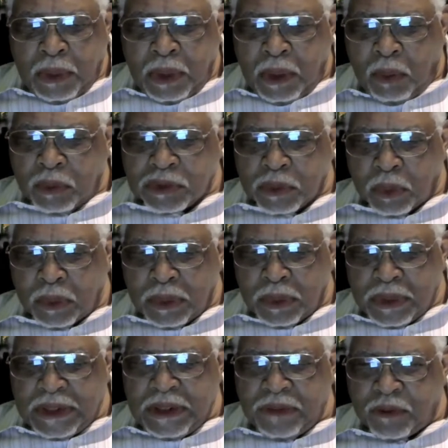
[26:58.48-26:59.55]
It was a
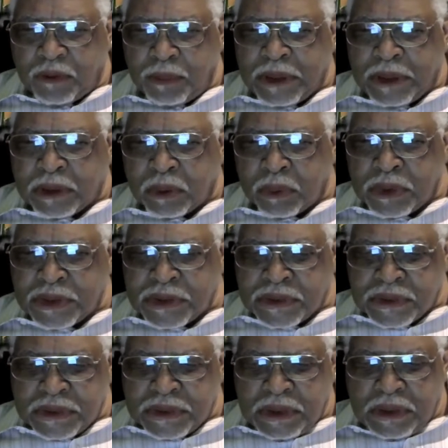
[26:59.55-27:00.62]
relief for me to
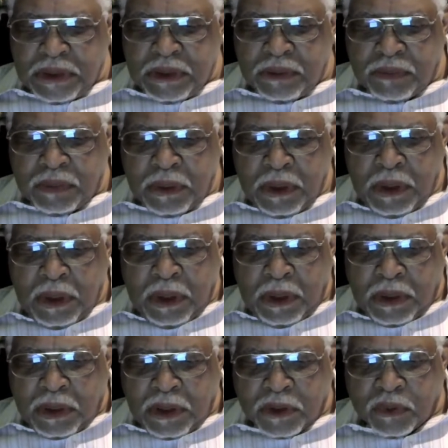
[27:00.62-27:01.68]
receive
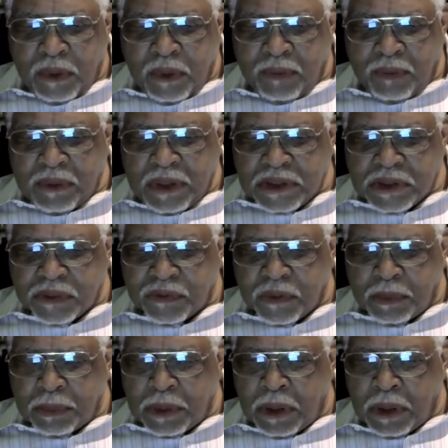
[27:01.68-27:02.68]
this revelation from